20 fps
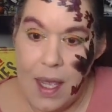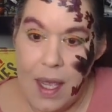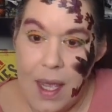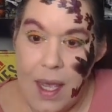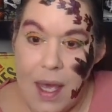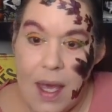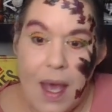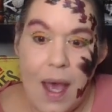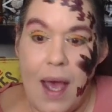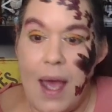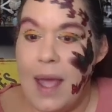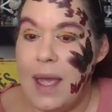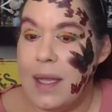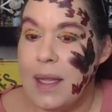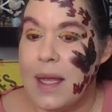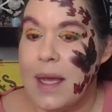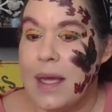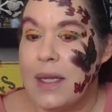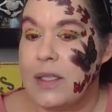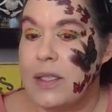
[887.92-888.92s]

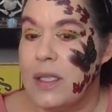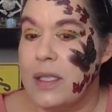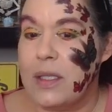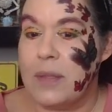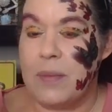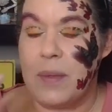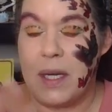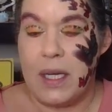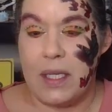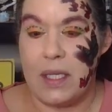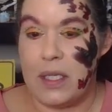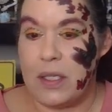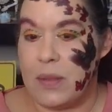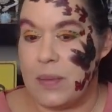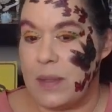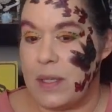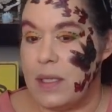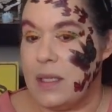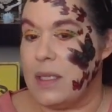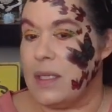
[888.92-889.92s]
eyelashes, but I just wanted
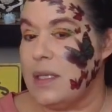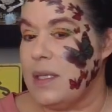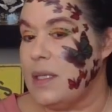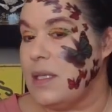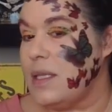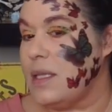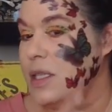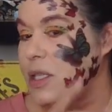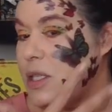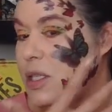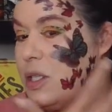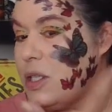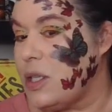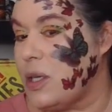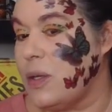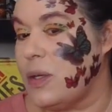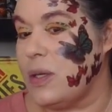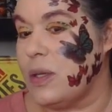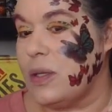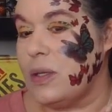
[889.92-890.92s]
to show
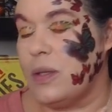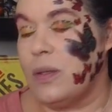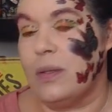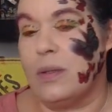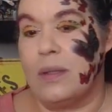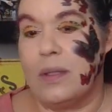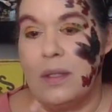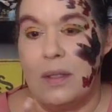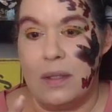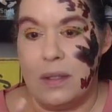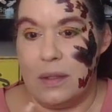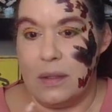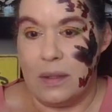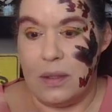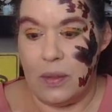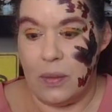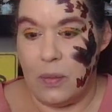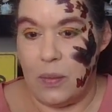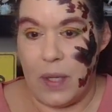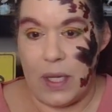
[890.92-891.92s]
you
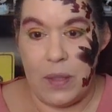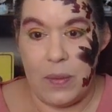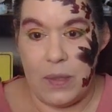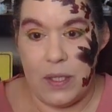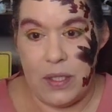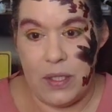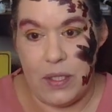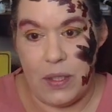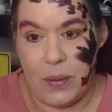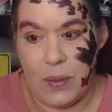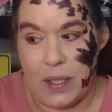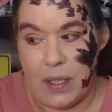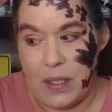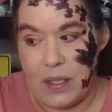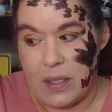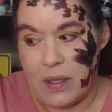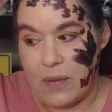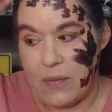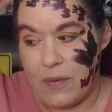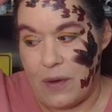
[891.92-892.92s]
what it was doing so
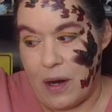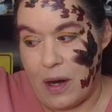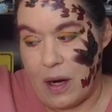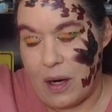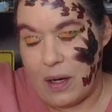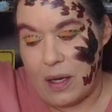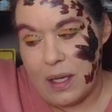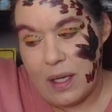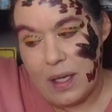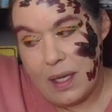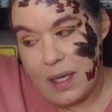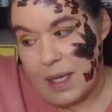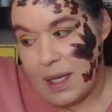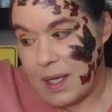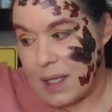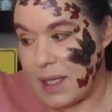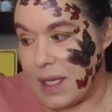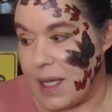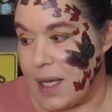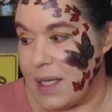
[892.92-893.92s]
far. And like I
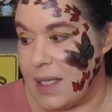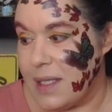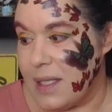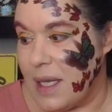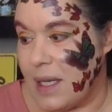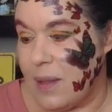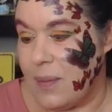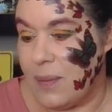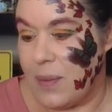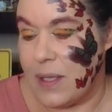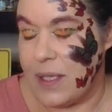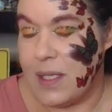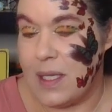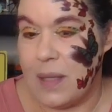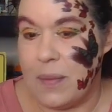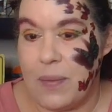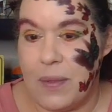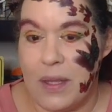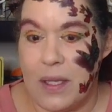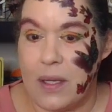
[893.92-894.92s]
said, once I put the
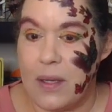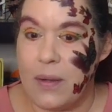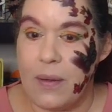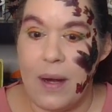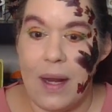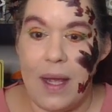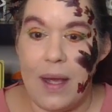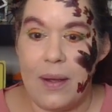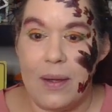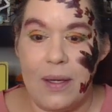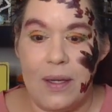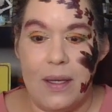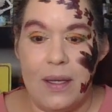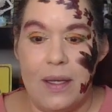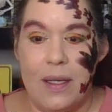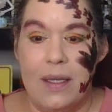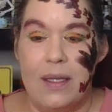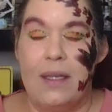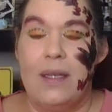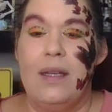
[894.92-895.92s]
crown
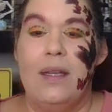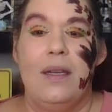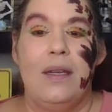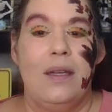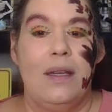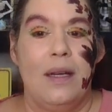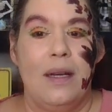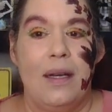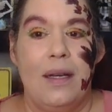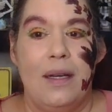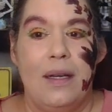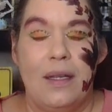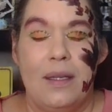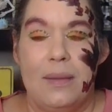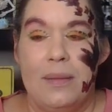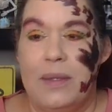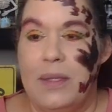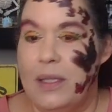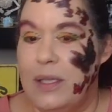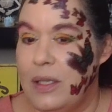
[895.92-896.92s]
on,
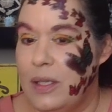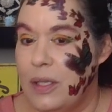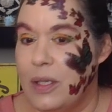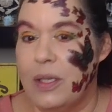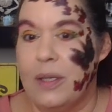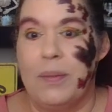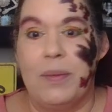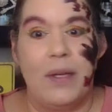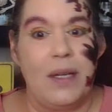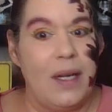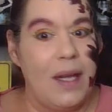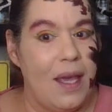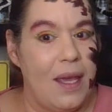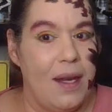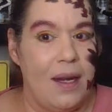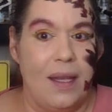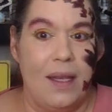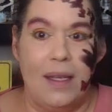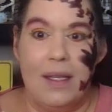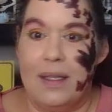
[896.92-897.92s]
you could put
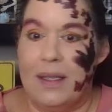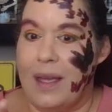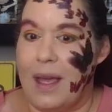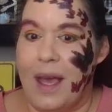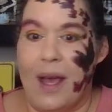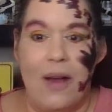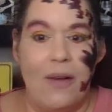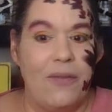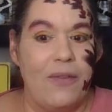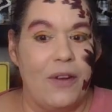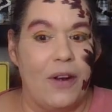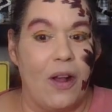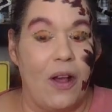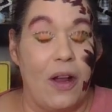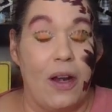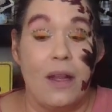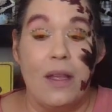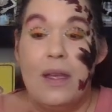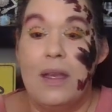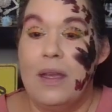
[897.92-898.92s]
any outfit on. It
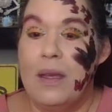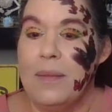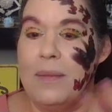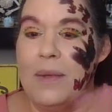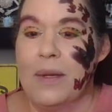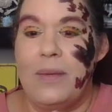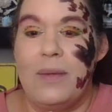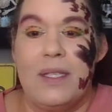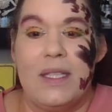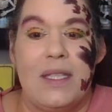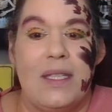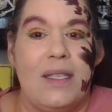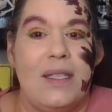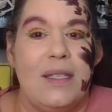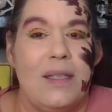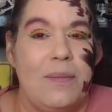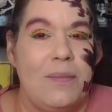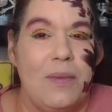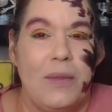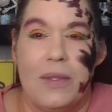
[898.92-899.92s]
was a simple
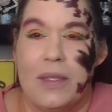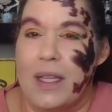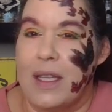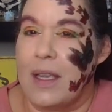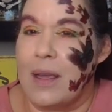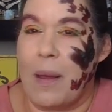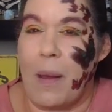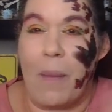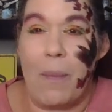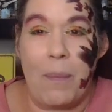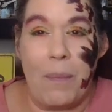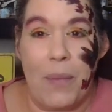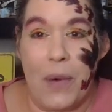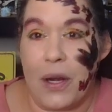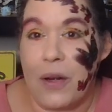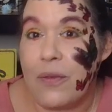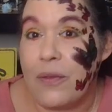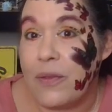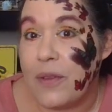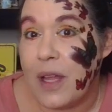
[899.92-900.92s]
like
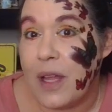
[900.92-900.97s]
butterfly